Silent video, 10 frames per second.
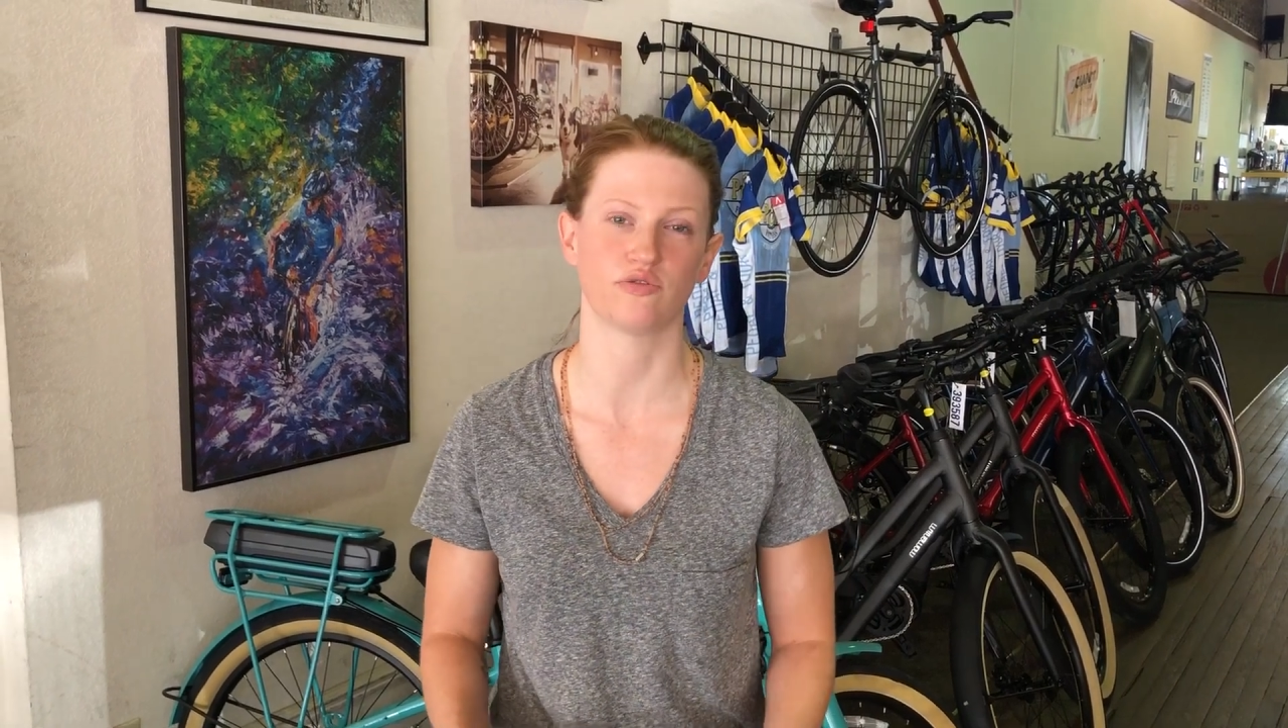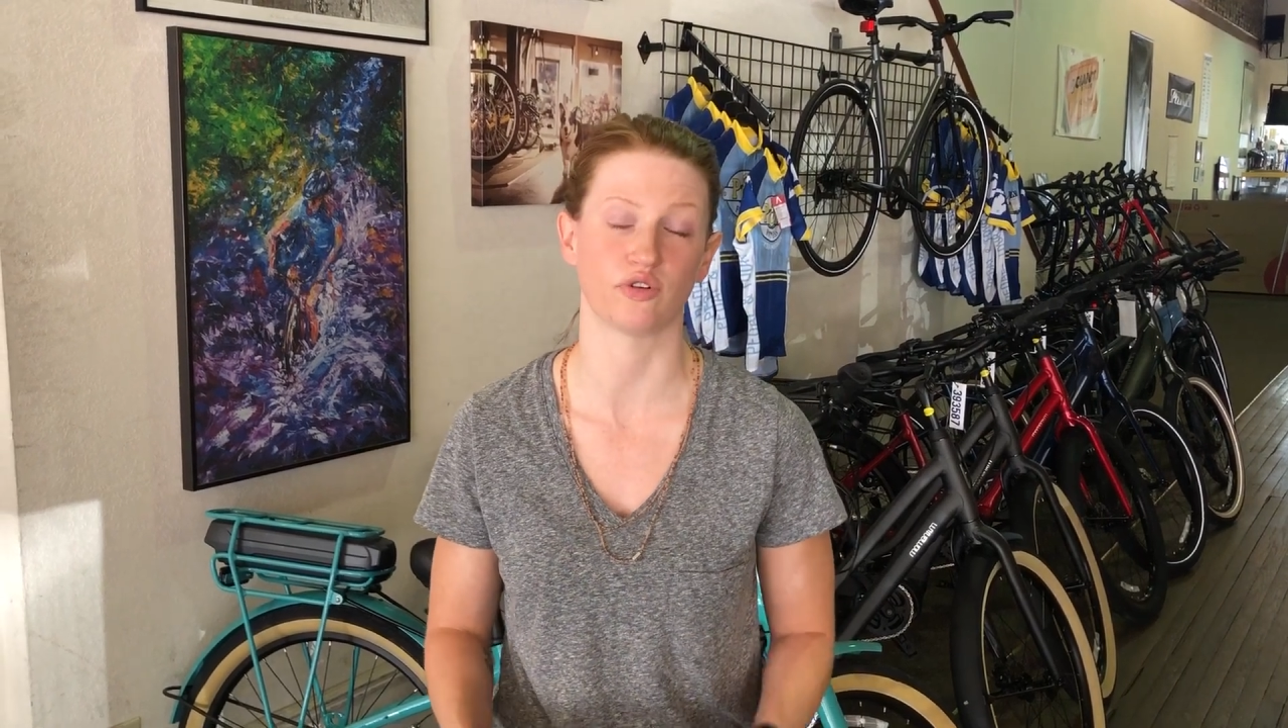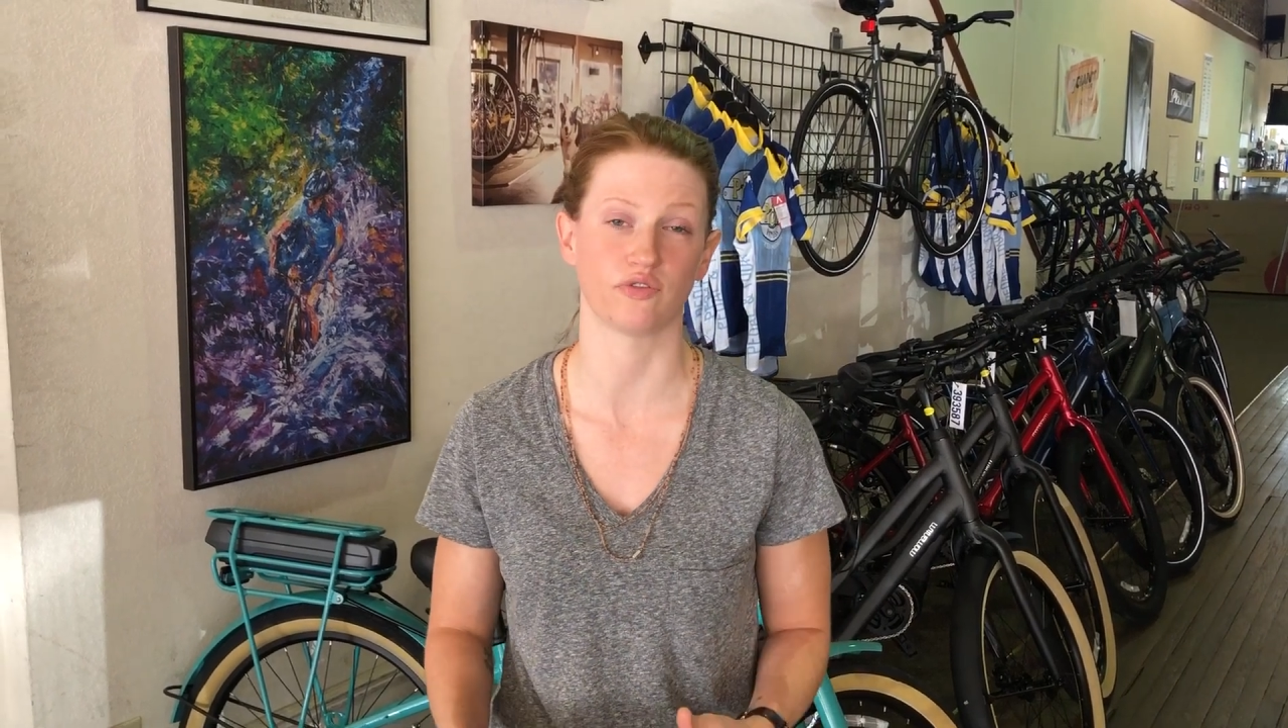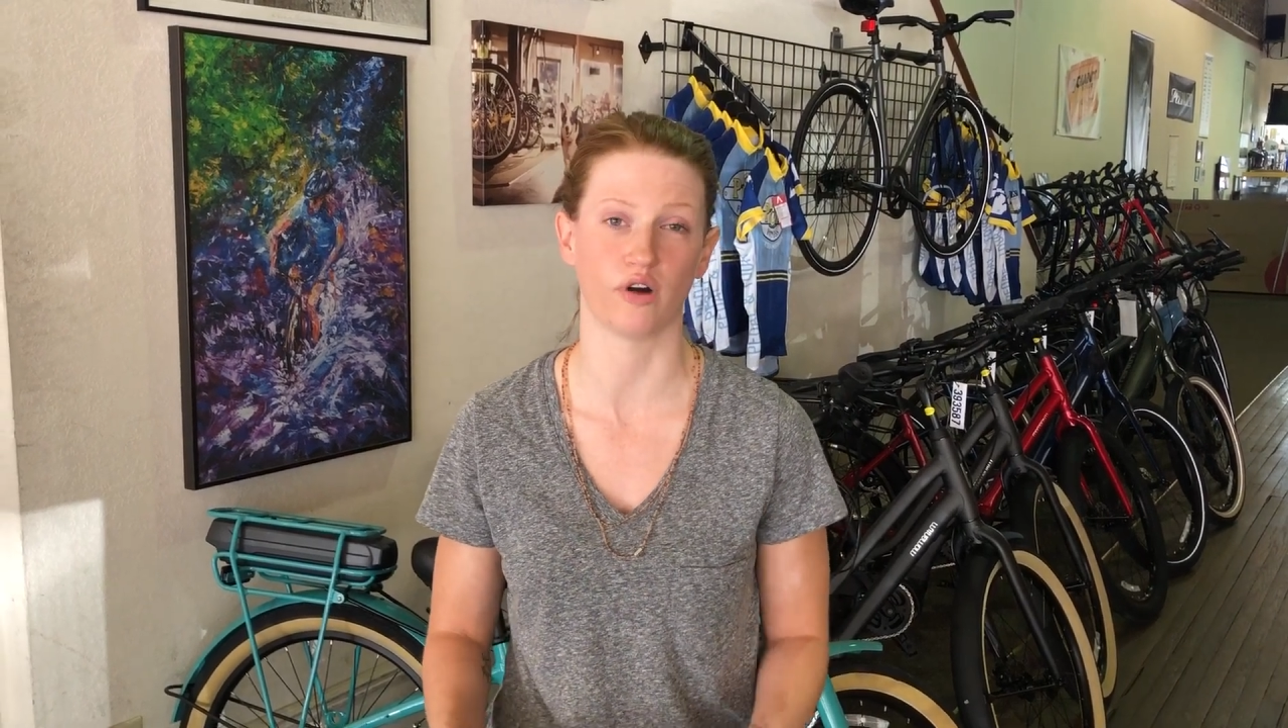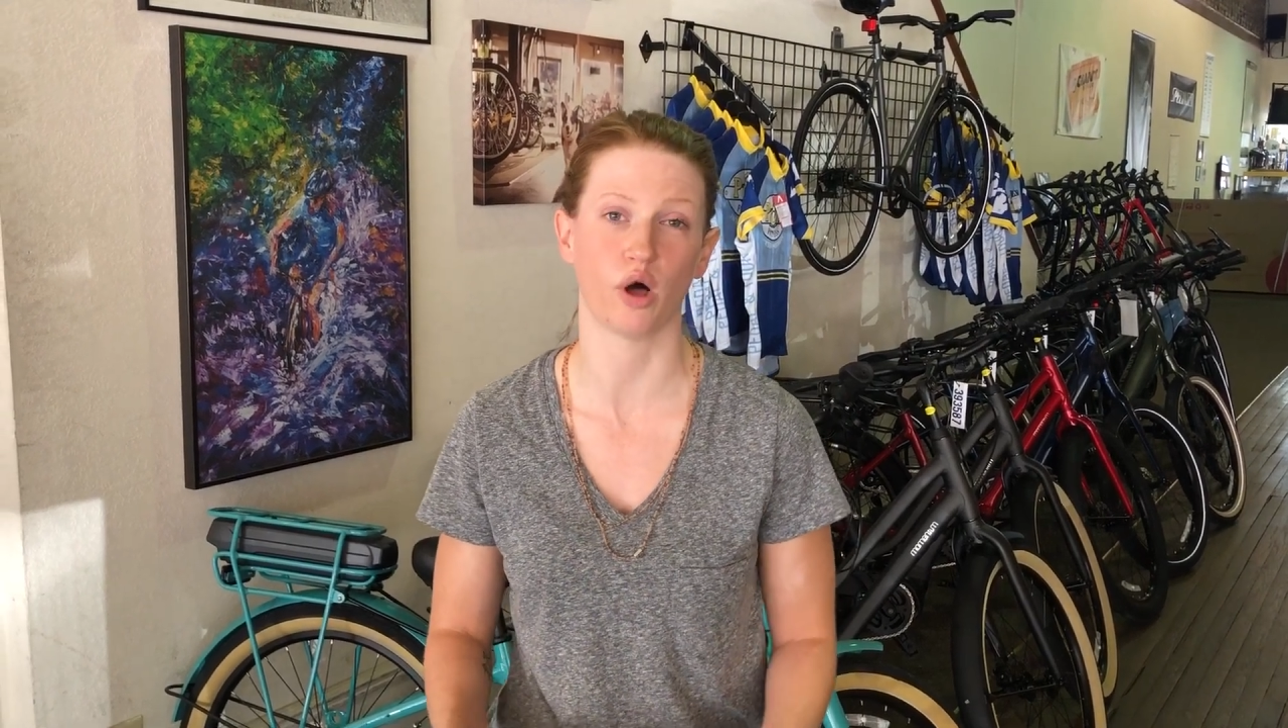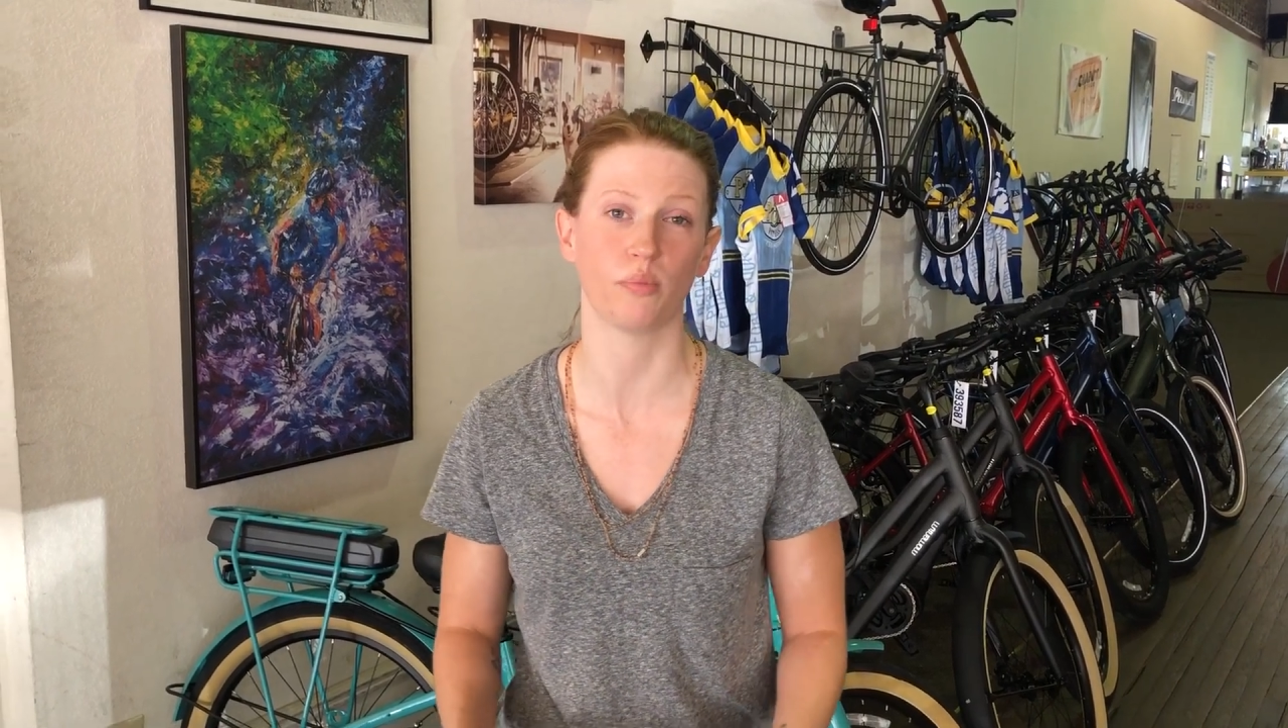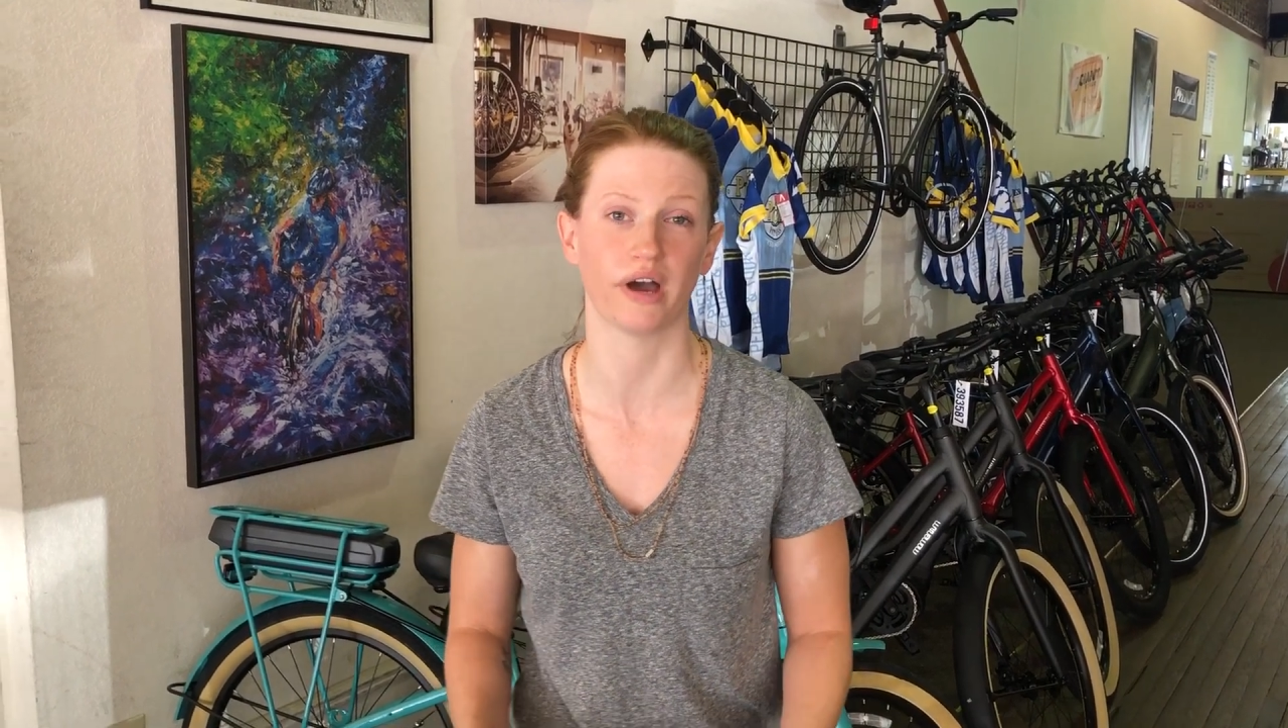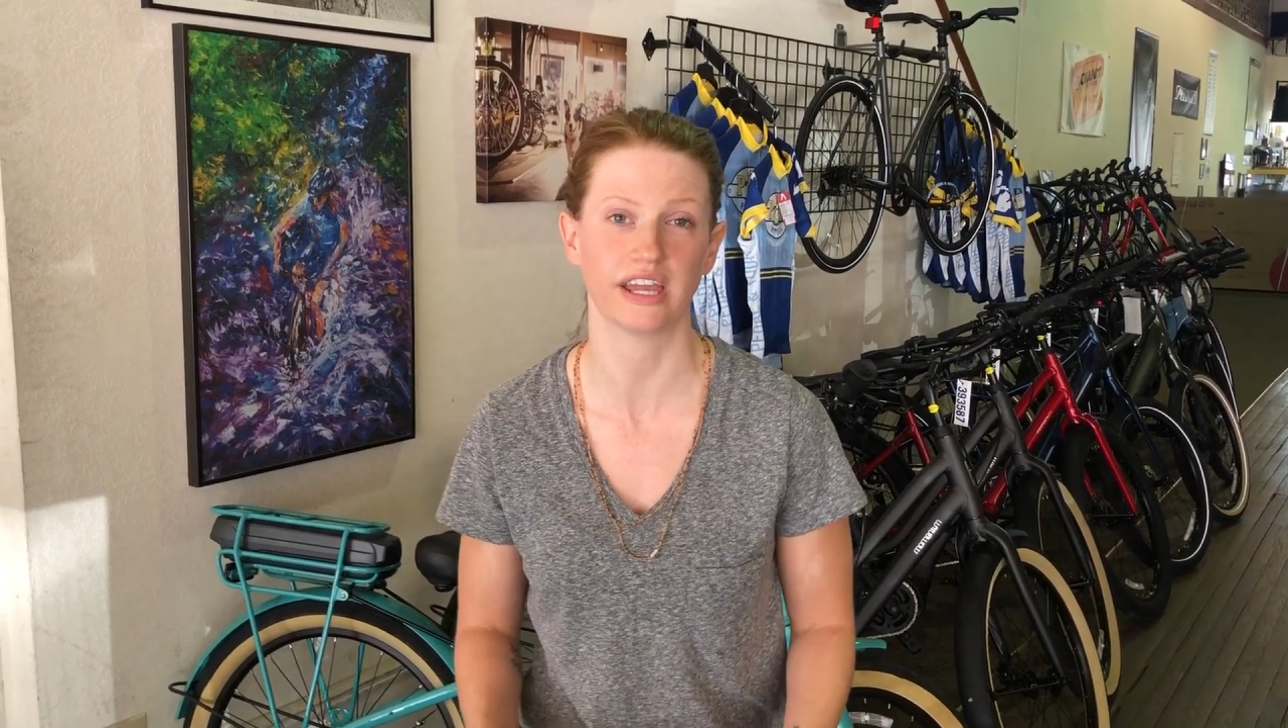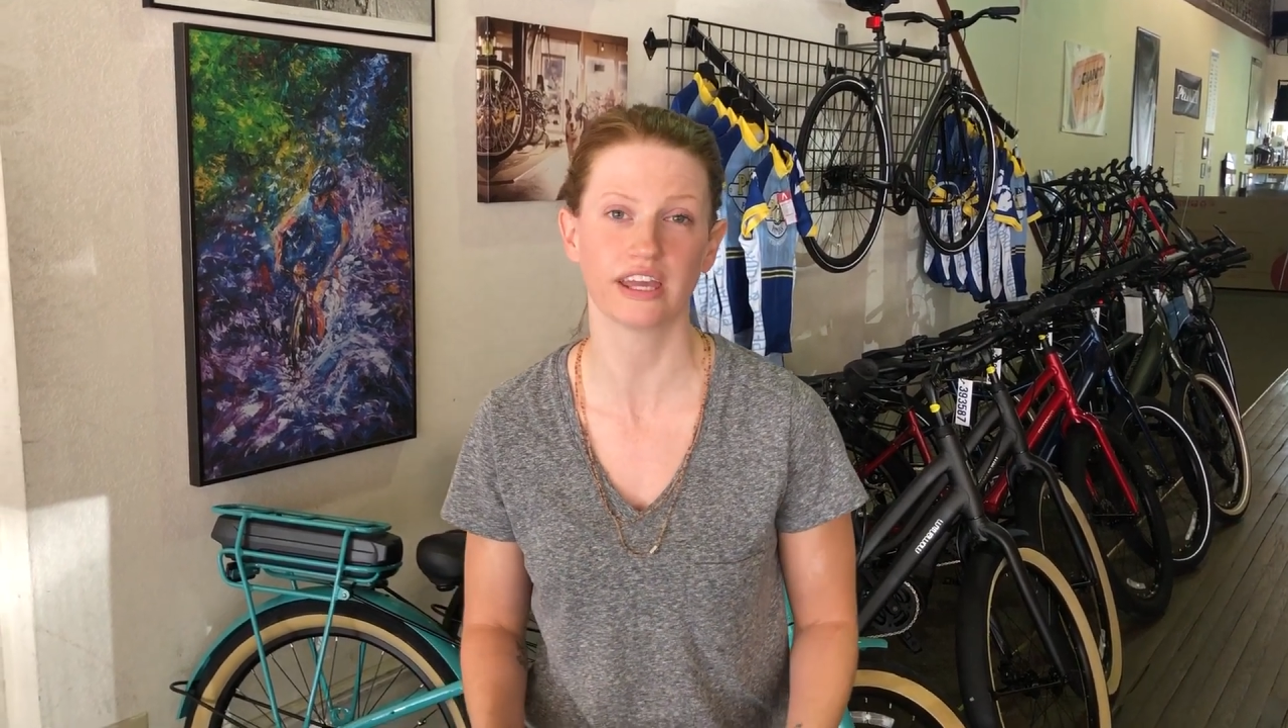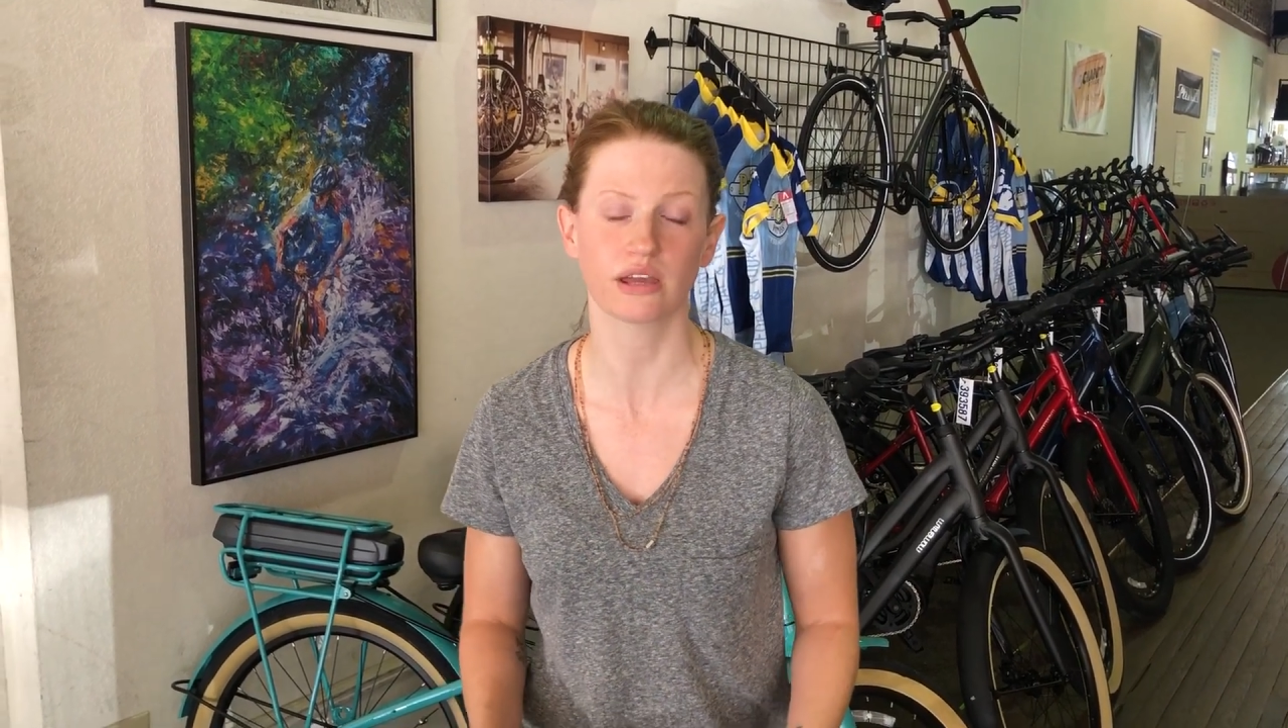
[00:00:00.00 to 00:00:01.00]
for fall
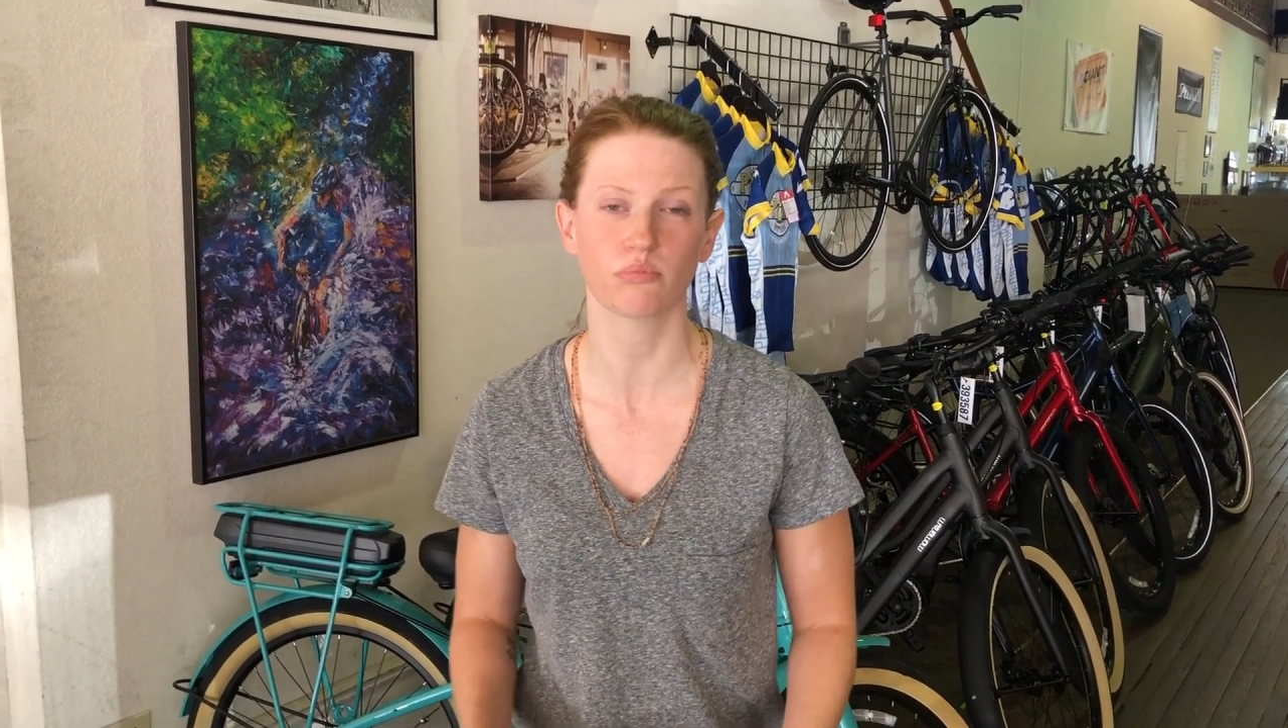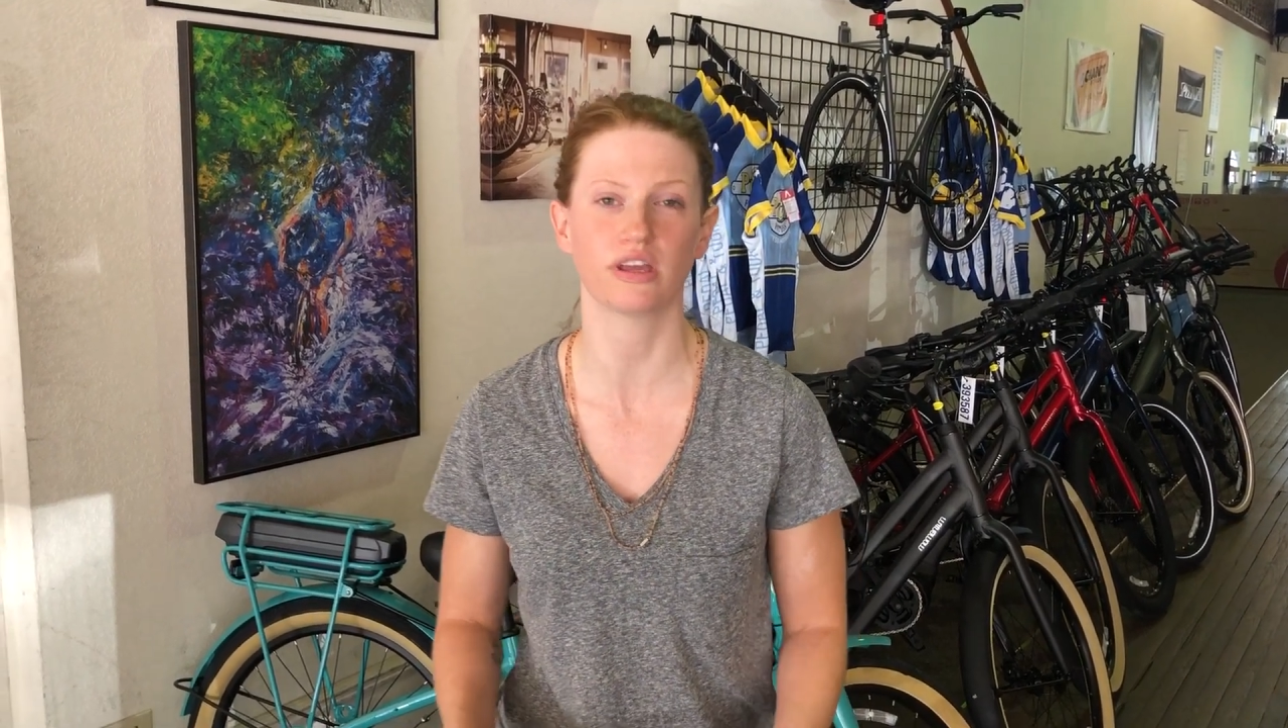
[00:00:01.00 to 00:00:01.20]
biking